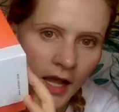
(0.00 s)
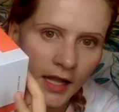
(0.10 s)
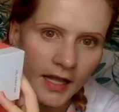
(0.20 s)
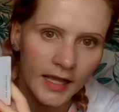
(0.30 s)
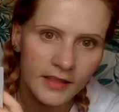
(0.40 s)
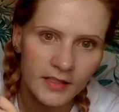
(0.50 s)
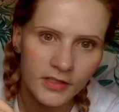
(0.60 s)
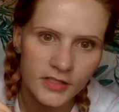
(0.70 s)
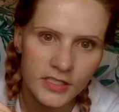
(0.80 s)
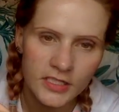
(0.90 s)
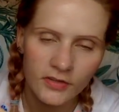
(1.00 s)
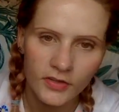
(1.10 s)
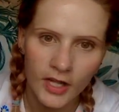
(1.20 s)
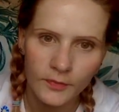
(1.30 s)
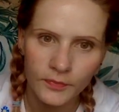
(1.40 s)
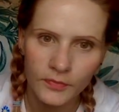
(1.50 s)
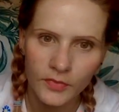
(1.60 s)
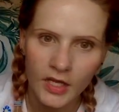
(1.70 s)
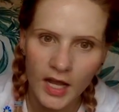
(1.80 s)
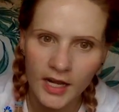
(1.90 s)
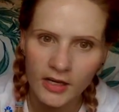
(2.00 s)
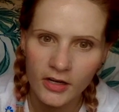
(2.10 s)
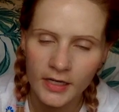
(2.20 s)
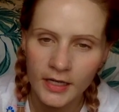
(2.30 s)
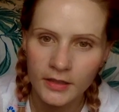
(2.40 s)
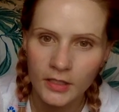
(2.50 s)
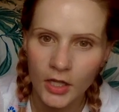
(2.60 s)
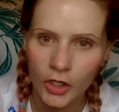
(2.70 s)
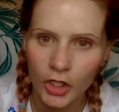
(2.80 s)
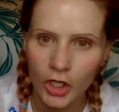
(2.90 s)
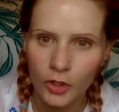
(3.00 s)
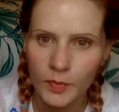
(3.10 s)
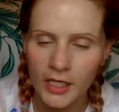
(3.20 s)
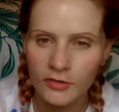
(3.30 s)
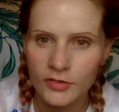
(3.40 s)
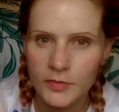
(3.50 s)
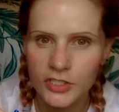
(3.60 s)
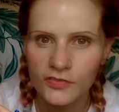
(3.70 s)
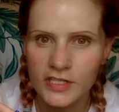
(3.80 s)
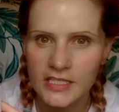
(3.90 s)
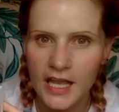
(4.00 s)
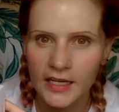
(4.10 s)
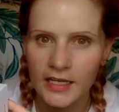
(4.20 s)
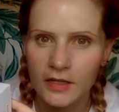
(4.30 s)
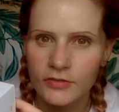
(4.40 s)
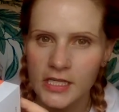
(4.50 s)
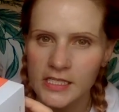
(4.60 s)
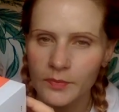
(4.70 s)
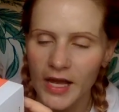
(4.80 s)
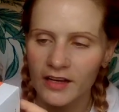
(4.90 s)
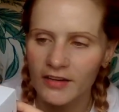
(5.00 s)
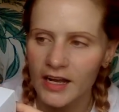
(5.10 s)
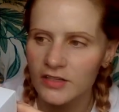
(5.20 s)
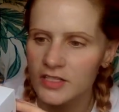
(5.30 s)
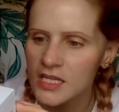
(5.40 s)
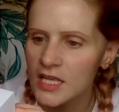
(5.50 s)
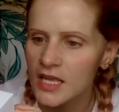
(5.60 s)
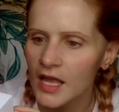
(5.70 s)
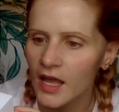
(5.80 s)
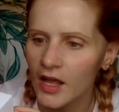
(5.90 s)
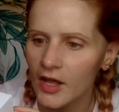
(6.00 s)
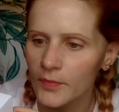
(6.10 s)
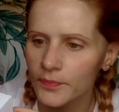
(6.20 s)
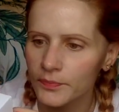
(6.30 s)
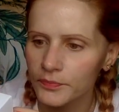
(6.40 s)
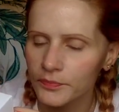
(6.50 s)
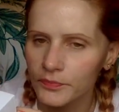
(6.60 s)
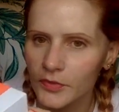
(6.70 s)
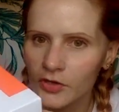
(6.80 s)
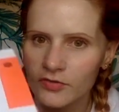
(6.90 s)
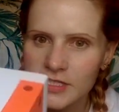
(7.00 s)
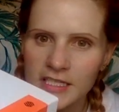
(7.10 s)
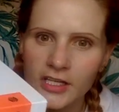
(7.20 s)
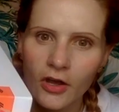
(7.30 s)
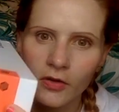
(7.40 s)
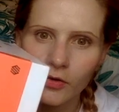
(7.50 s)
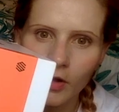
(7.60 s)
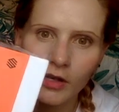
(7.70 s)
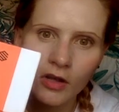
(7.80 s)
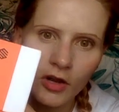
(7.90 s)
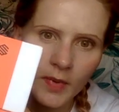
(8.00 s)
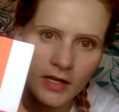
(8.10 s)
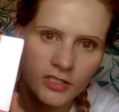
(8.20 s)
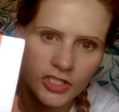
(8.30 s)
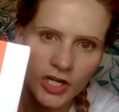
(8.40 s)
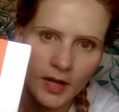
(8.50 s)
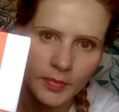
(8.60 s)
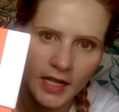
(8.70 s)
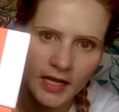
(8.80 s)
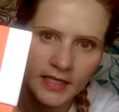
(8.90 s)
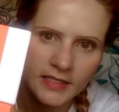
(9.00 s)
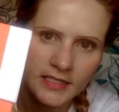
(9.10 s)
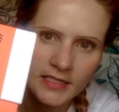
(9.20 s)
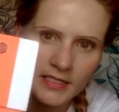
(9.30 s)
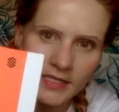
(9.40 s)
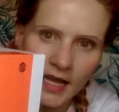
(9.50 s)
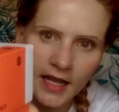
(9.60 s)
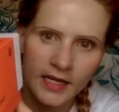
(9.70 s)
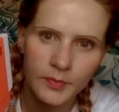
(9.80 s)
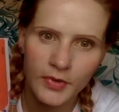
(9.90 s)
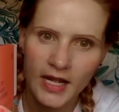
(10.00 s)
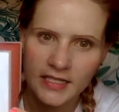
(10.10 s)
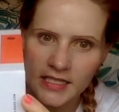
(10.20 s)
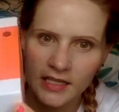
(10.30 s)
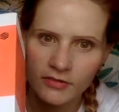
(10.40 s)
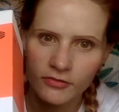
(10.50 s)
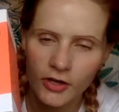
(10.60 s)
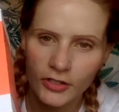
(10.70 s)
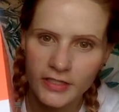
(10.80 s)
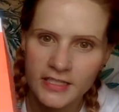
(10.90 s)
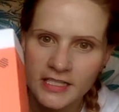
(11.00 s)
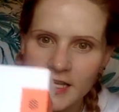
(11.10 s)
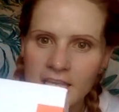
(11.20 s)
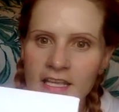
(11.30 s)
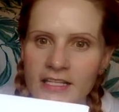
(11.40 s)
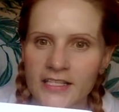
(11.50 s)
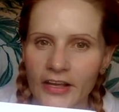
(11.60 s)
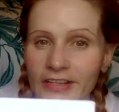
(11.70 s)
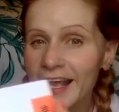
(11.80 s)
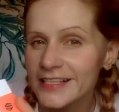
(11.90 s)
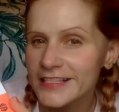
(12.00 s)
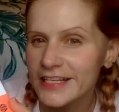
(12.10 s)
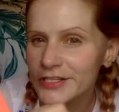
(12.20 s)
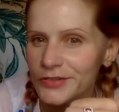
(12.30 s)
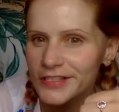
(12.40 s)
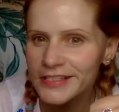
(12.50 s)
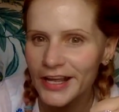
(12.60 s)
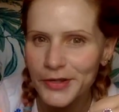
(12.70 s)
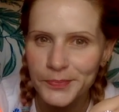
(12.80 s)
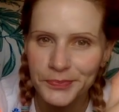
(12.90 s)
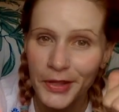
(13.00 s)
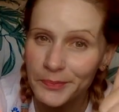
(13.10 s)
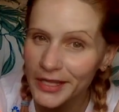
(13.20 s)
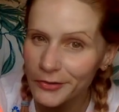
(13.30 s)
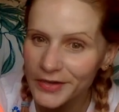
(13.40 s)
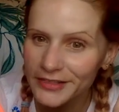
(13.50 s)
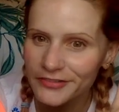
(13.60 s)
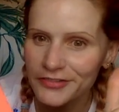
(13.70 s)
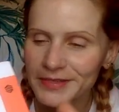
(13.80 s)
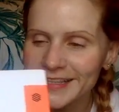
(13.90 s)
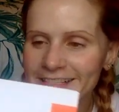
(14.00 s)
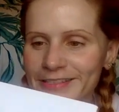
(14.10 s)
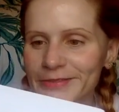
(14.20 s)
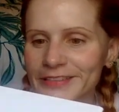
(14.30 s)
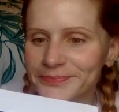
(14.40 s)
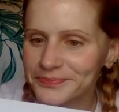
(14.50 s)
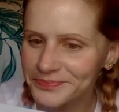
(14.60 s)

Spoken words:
I like the use of colour. I like the logo being from sort of design and advertising background. Obviously know a lot about strap lines and design and branding and fonts. So yes, this was a big win for me, this one.